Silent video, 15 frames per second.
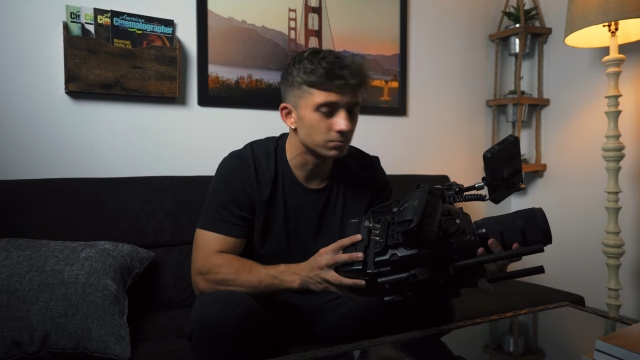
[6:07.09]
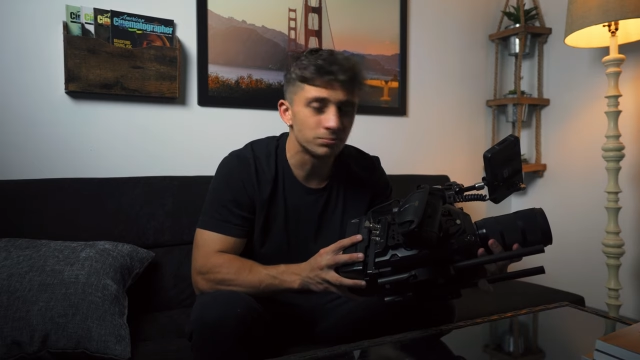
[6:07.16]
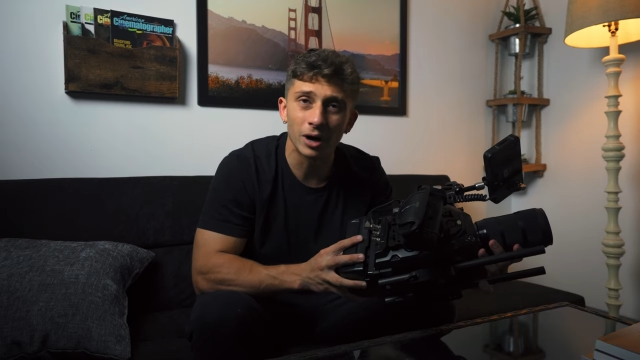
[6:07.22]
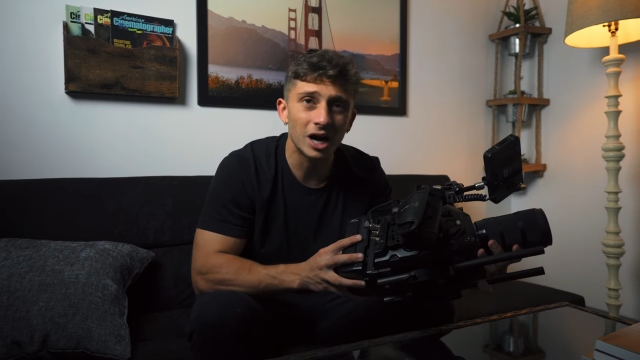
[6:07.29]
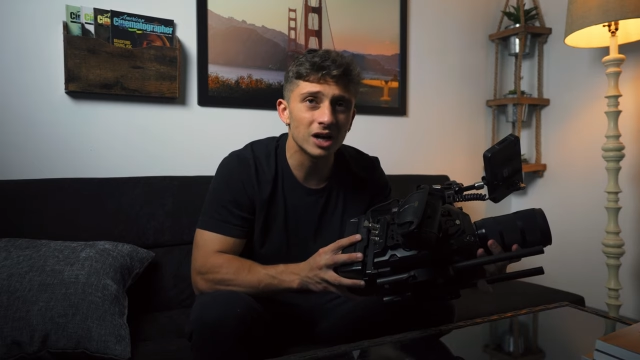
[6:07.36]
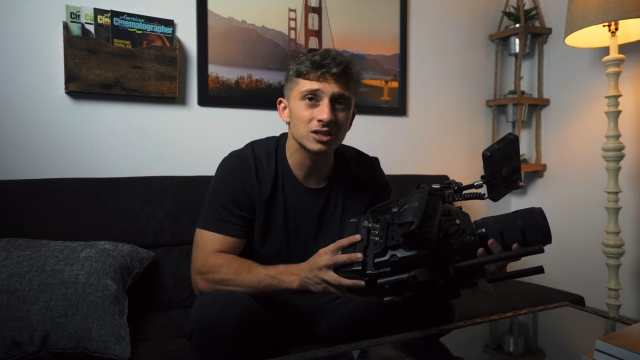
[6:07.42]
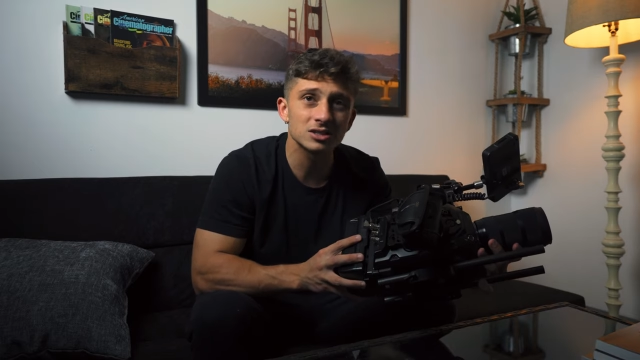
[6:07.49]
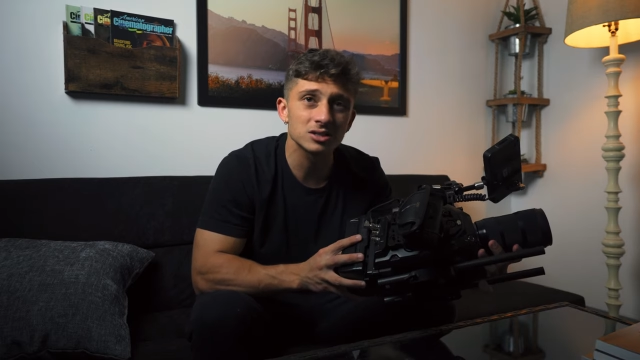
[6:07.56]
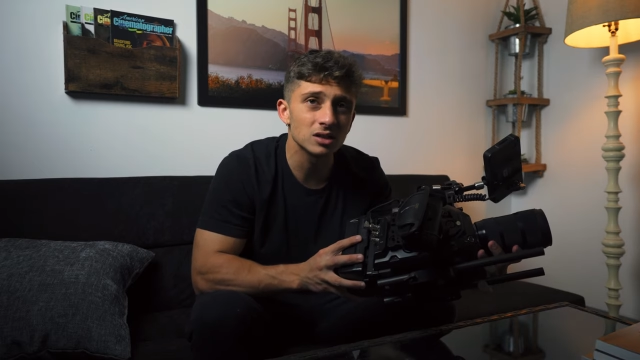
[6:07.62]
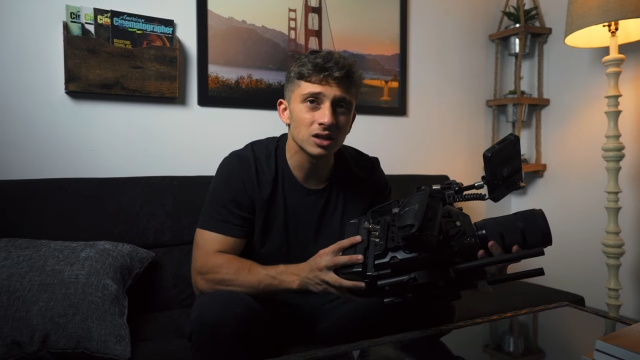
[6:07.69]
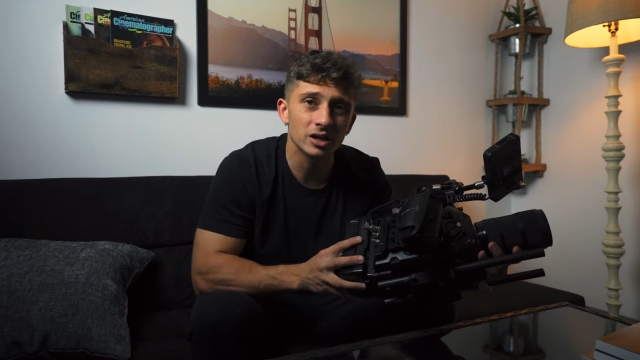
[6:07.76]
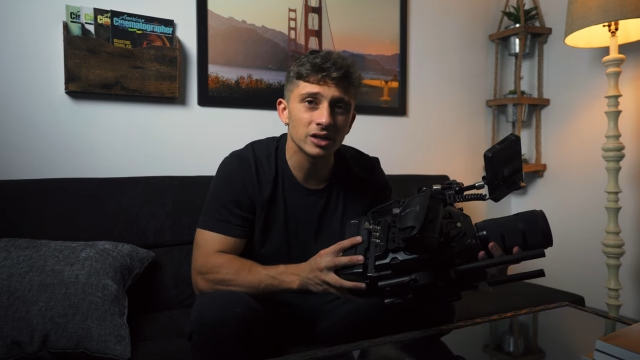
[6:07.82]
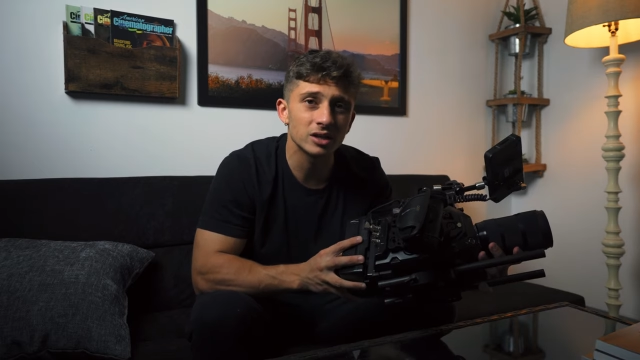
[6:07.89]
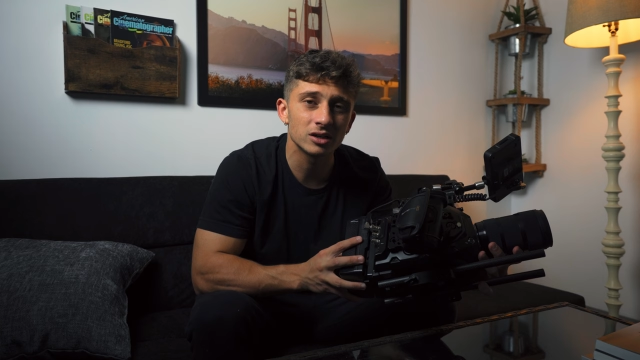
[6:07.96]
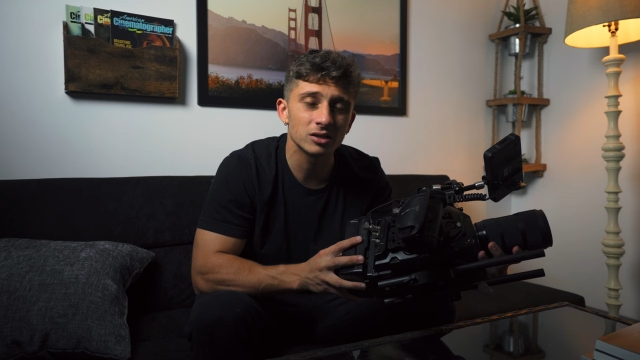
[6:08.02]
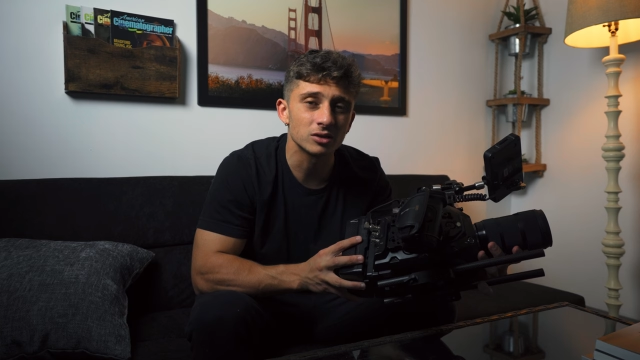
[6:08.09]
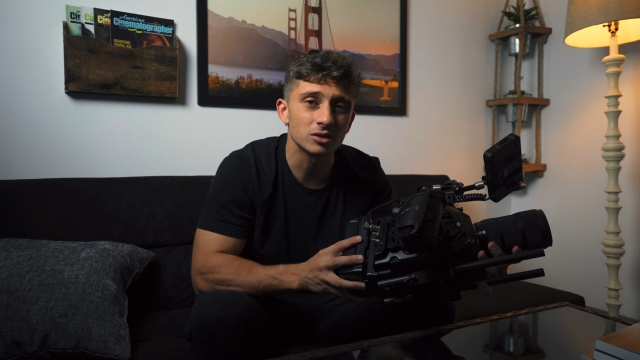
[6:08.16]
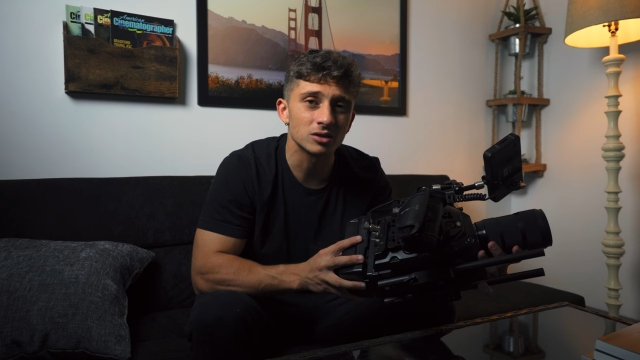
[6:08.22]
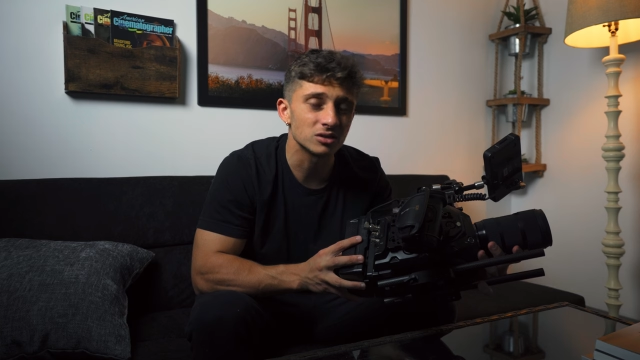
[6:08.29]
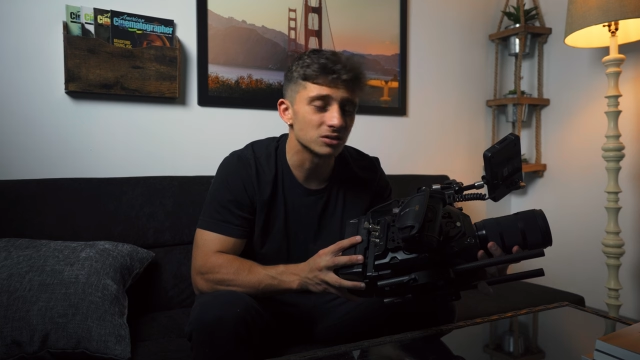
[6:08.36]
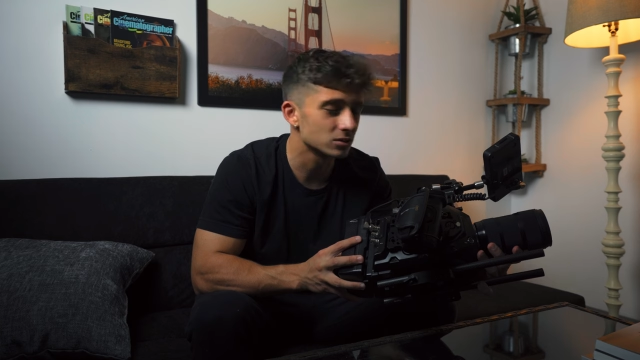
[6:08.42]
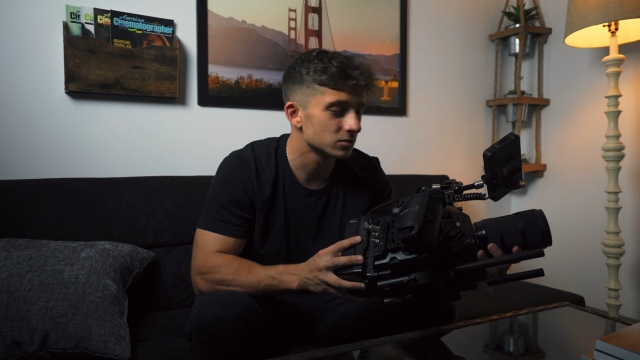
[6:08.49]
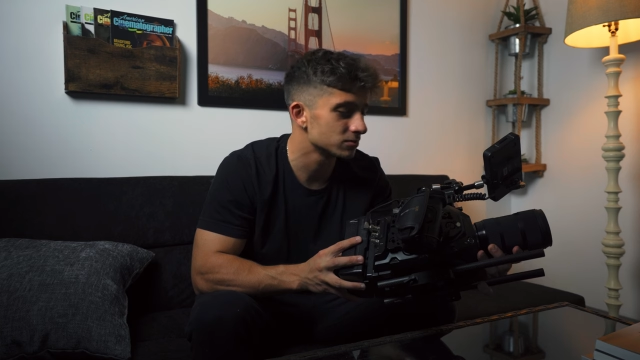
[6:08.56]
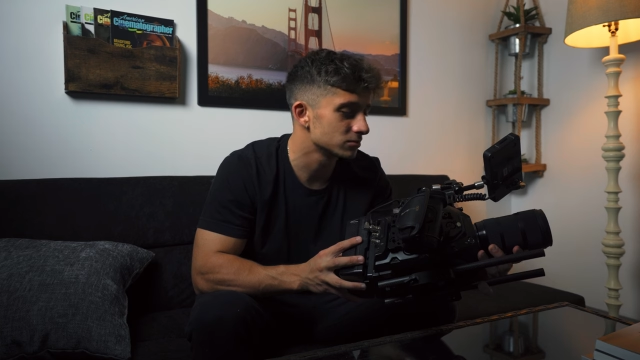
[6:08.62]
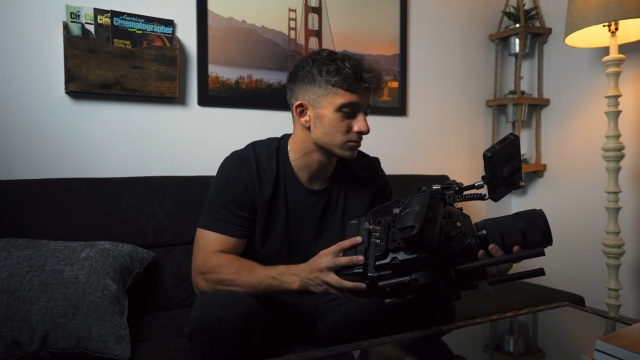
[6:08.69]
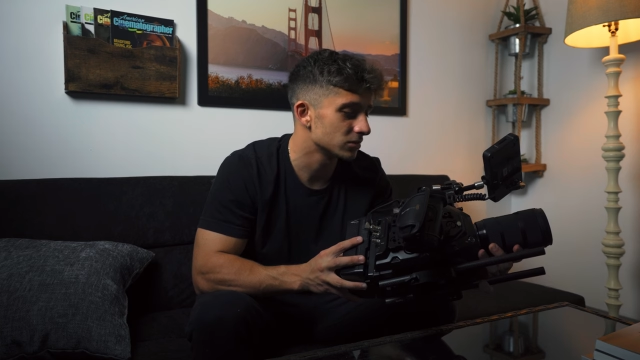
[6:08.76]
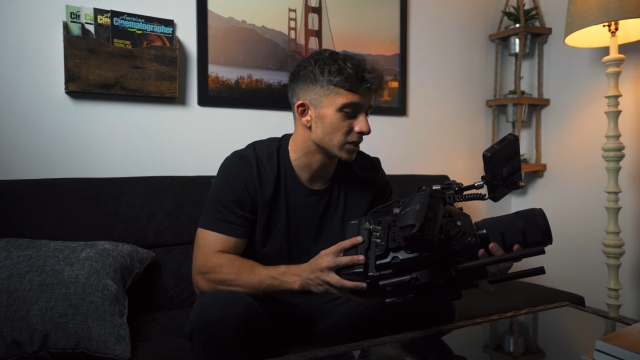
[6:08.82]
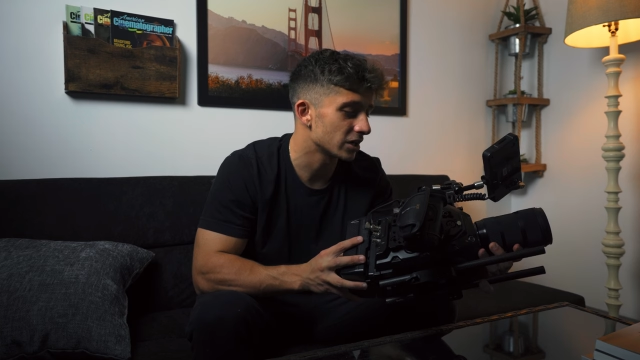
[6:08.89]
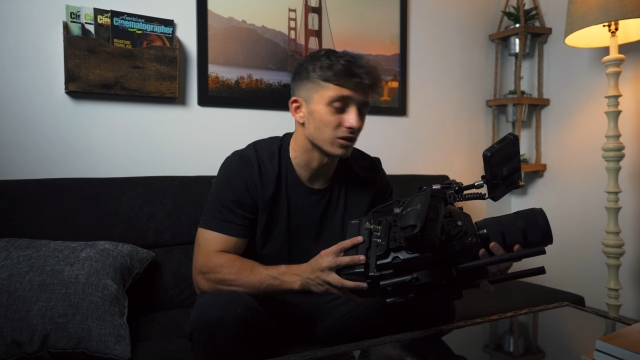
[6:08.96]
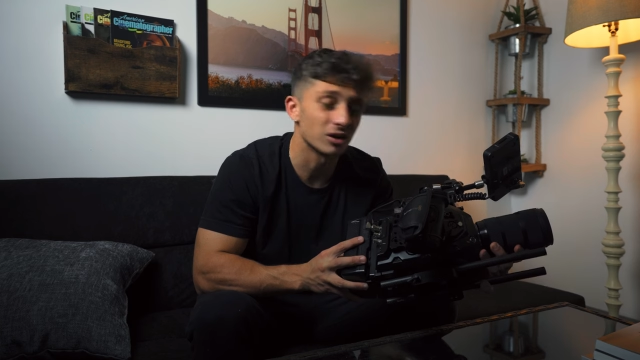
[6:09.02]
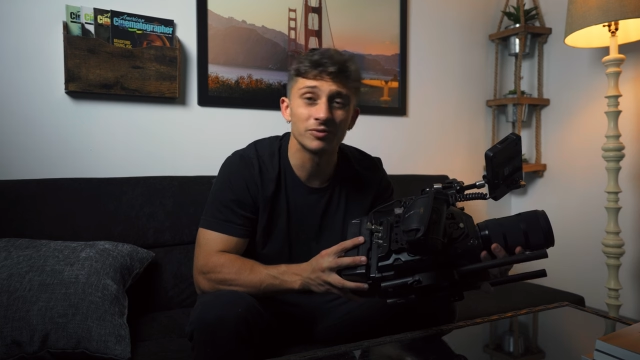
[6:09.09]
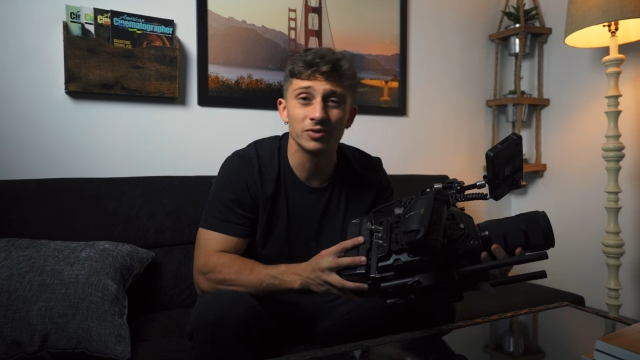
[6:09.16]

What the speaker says: box-like, or I don't know,